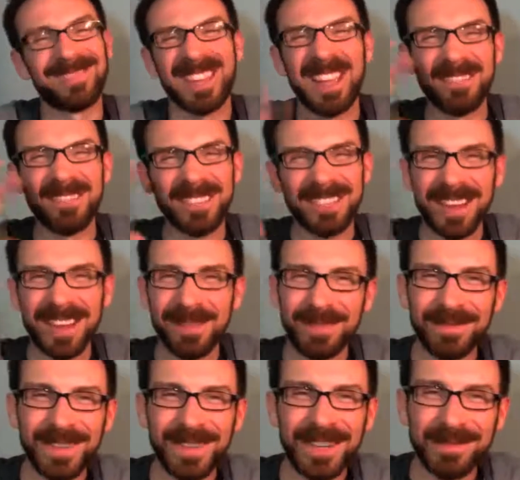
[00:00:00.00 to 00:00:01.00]
Every time
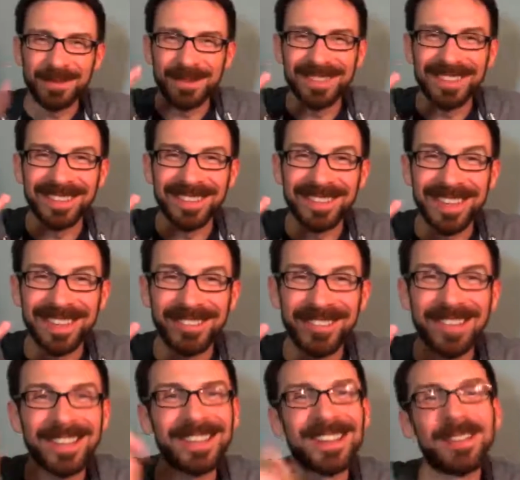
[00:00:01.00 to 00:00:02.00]
the Facebook says, hey,
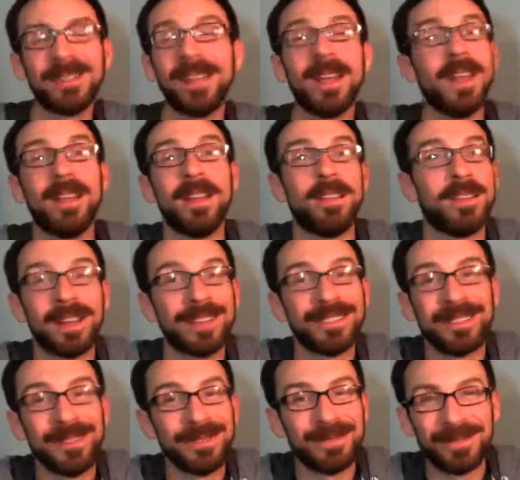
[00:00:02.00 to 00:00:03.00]
check it out,
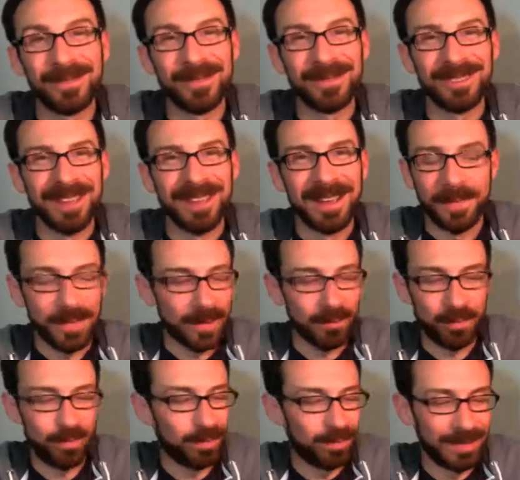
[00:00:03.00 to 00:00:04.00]
nuggets aren't food.
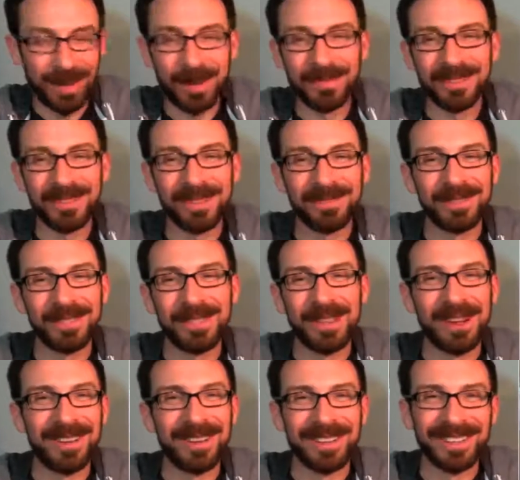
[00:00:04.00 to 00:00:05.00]
It comes out of a
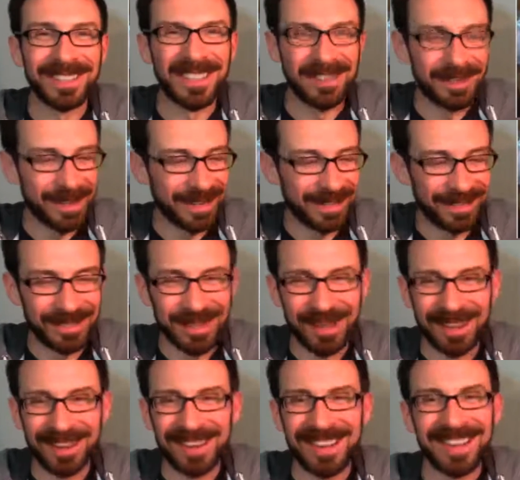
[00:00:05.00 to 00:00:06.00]
gun, like a nugget
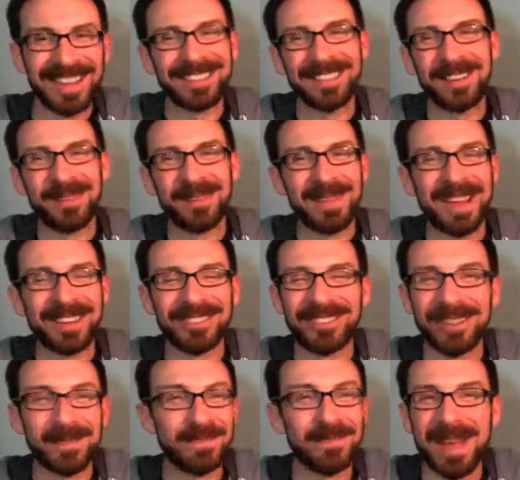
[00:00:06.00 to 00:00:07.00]
gun. It's all
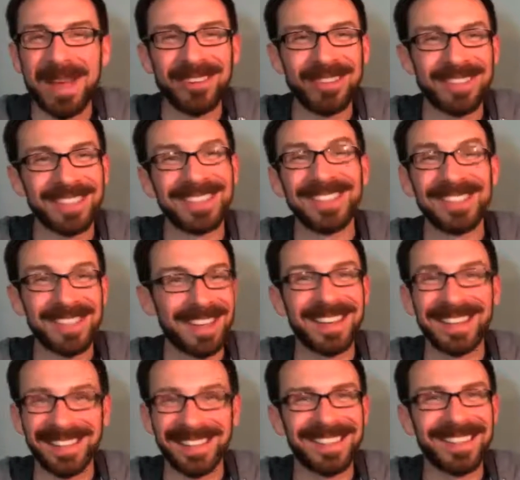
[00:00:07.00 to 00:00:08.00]
mashed up magic.
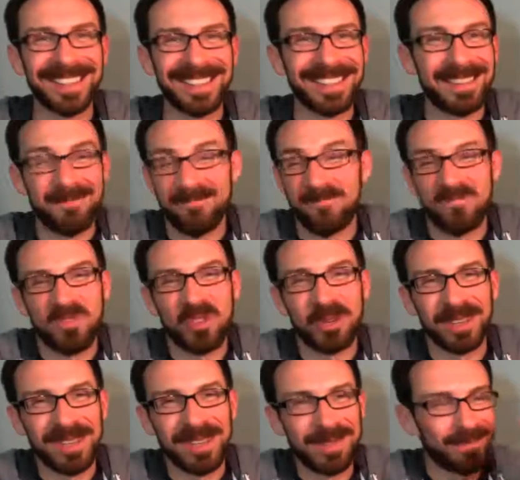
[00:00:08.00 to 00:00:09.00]
Yeah.
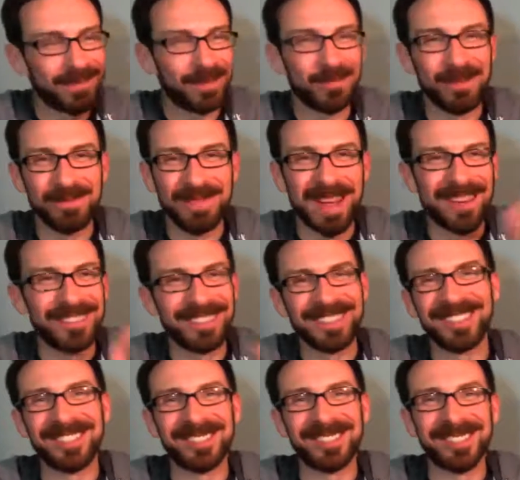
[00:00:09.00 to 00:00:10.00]
Sorry, the word magic
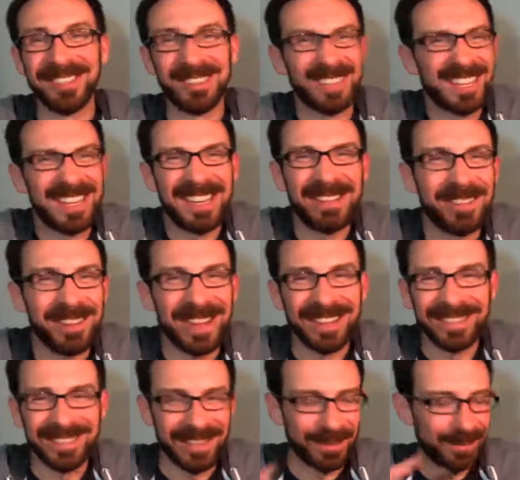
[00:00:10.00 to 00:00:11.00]
is still in there. Can't even
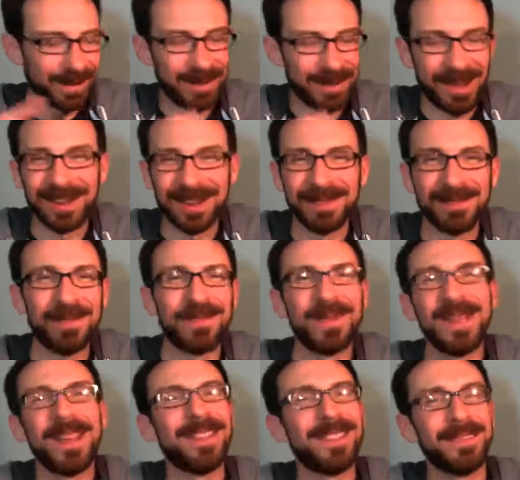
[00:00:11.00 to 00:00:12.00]
not say it when I'm talking about
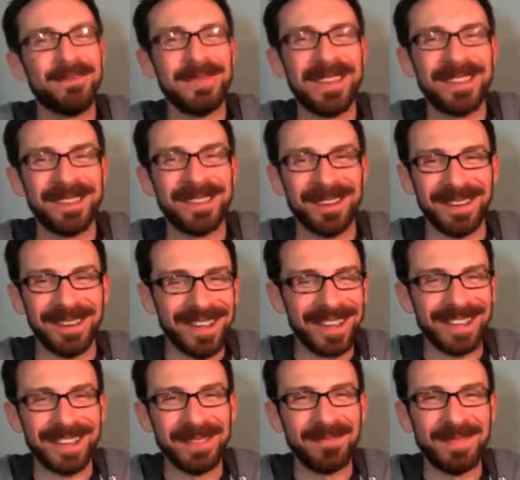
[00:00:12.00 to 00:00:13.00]
the meat gun
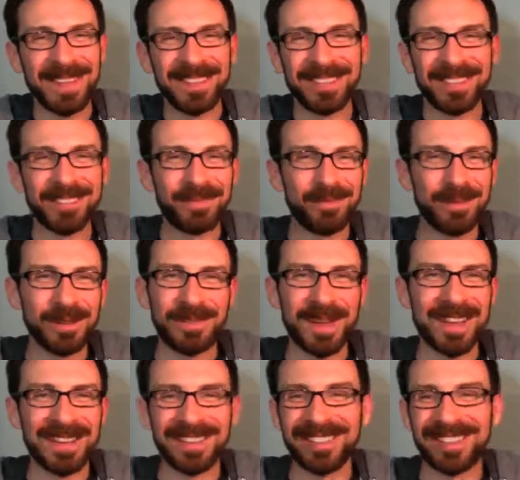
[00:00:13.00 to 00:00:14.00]
that makes this weird
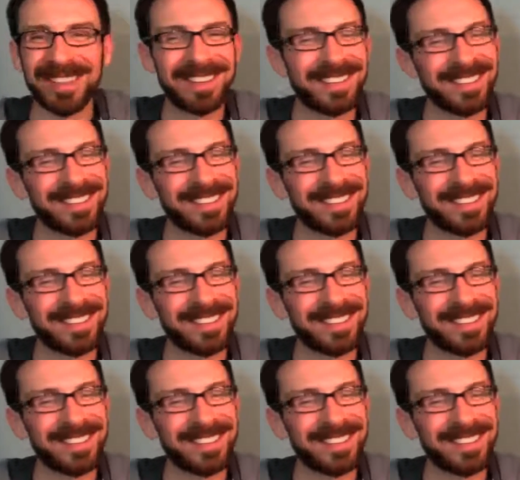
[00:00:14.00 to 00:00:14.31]
paste that